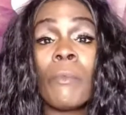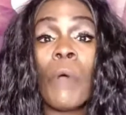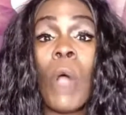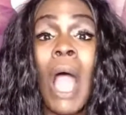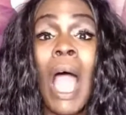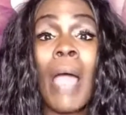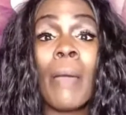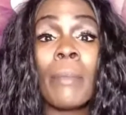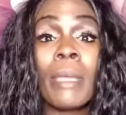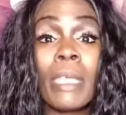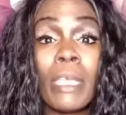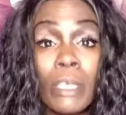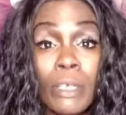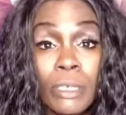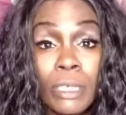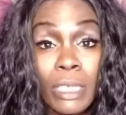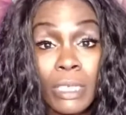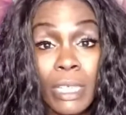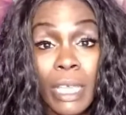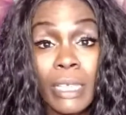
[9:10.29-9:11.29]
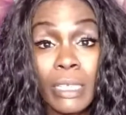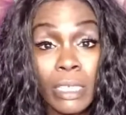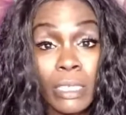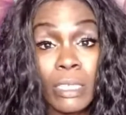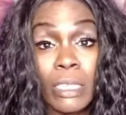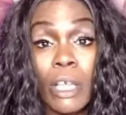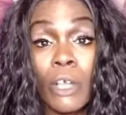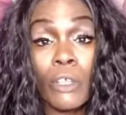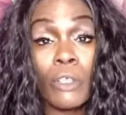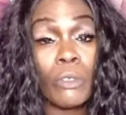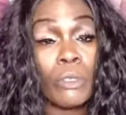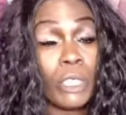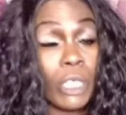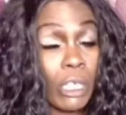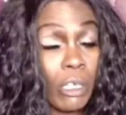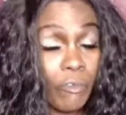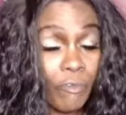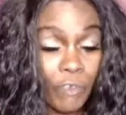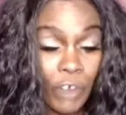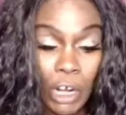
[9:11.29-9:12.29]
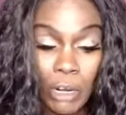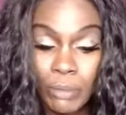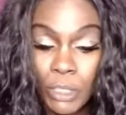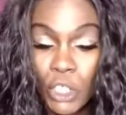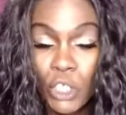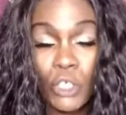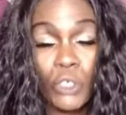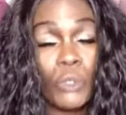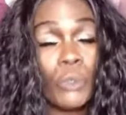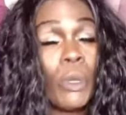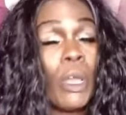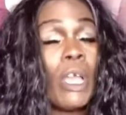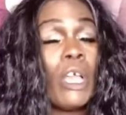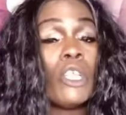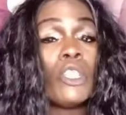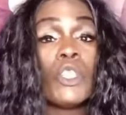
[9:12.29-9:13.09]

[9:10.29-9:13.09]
Well, I'm here today to tell you, to confirm to you,